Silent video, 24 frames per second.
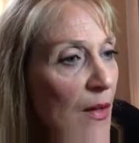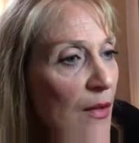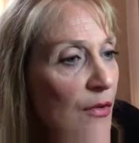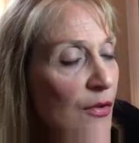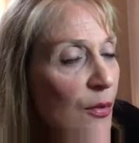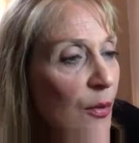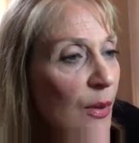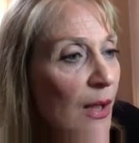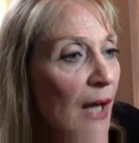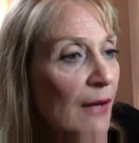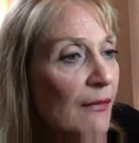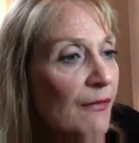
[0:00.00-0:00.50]

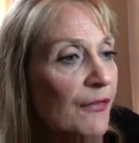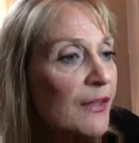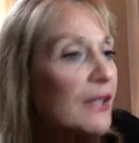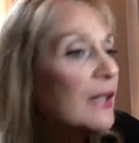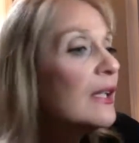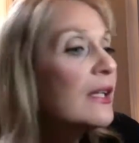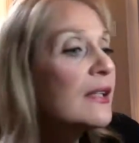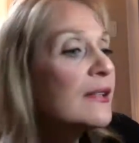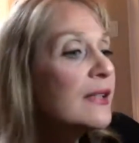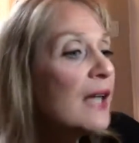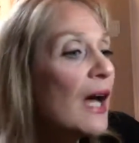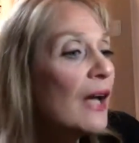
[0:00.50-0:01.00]
So we got
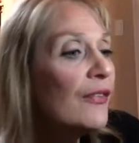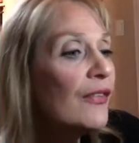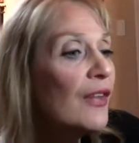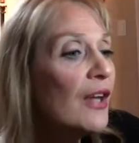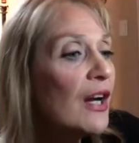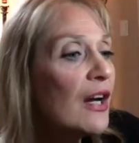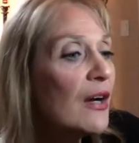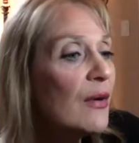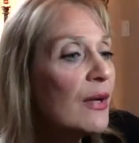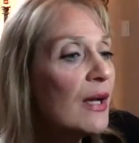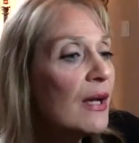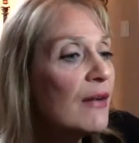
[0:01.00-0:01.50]
Felix out
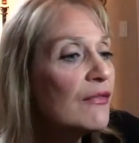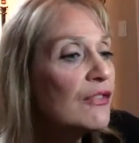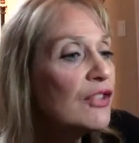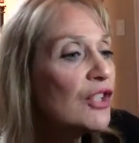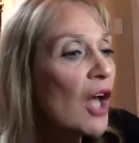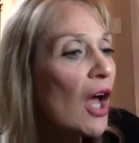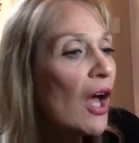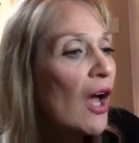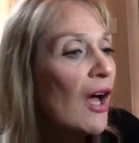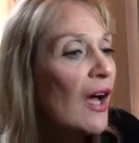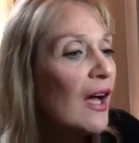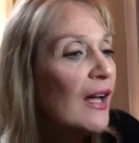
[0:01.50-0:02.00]
there. We have
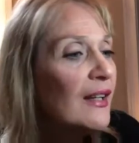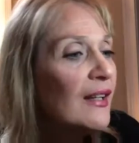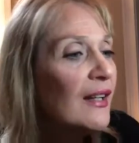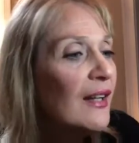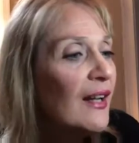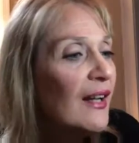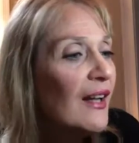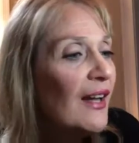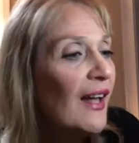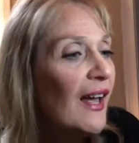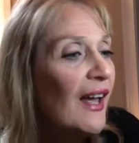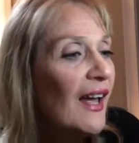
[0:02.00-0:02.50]
John.
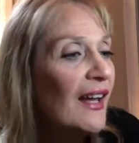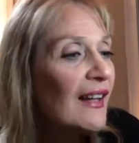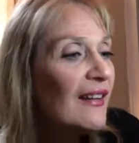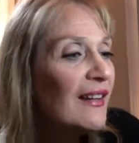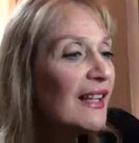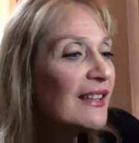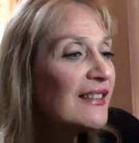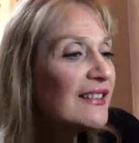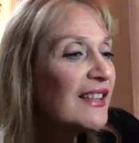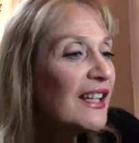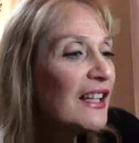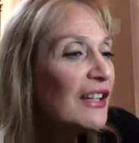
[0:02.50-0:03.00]
Hey,
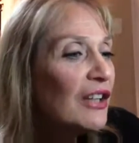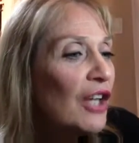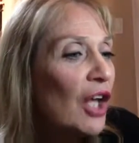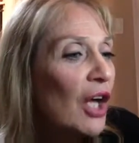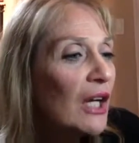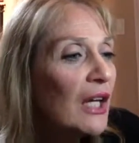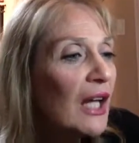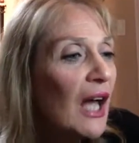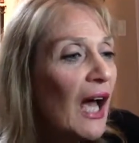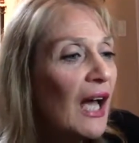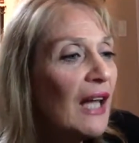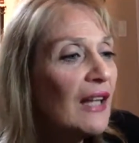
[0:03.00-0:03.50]
let's eat
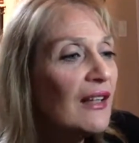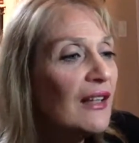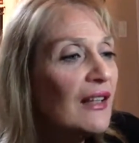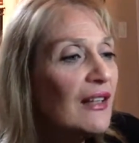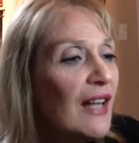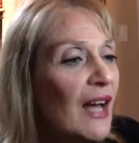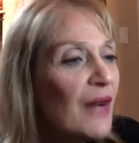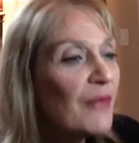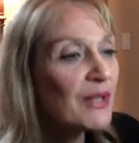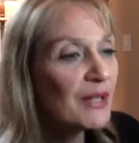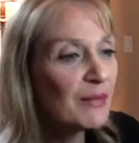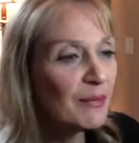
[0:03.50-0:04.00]
Long
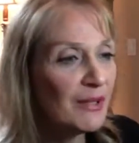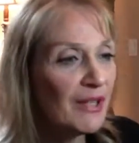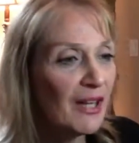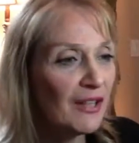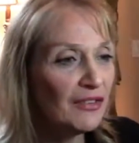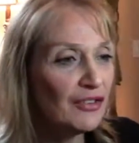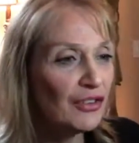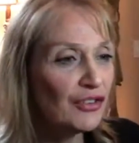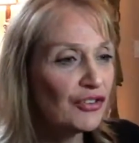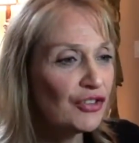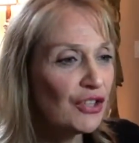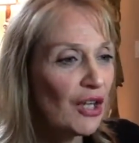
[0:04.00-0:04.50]
Island. I want to be
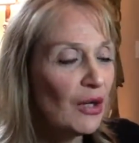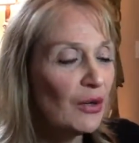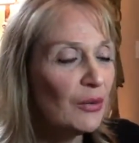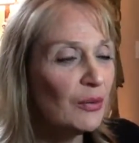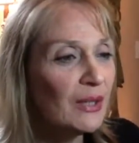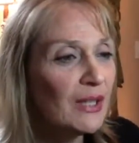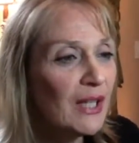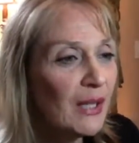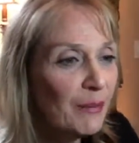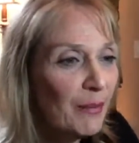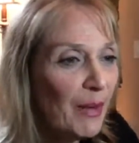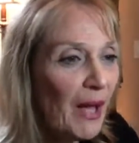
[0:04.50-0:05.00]
on your show when
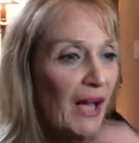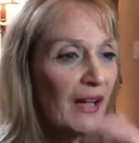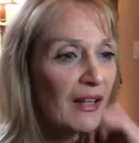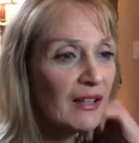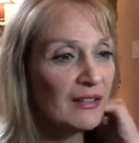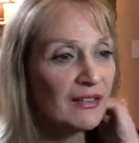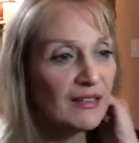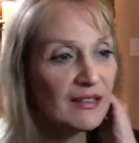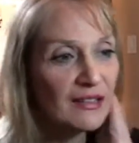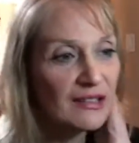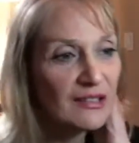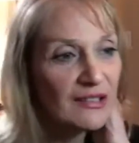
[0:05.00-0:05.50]
we get back
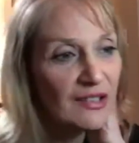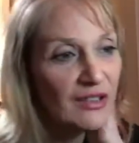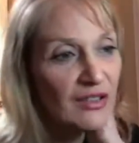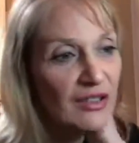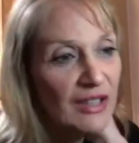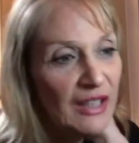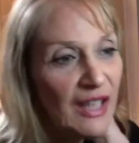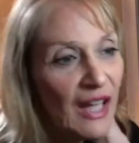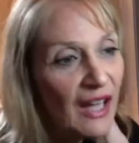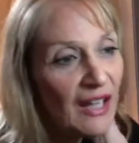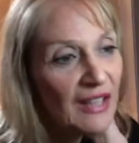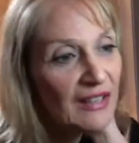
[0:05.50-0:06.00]
into the
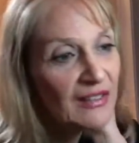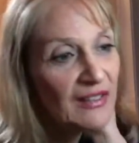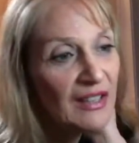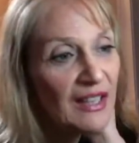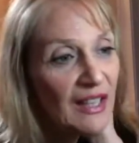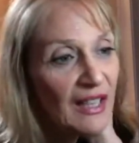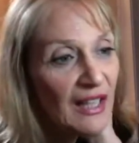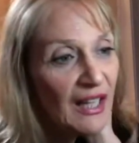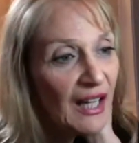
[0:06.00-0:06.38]
studio.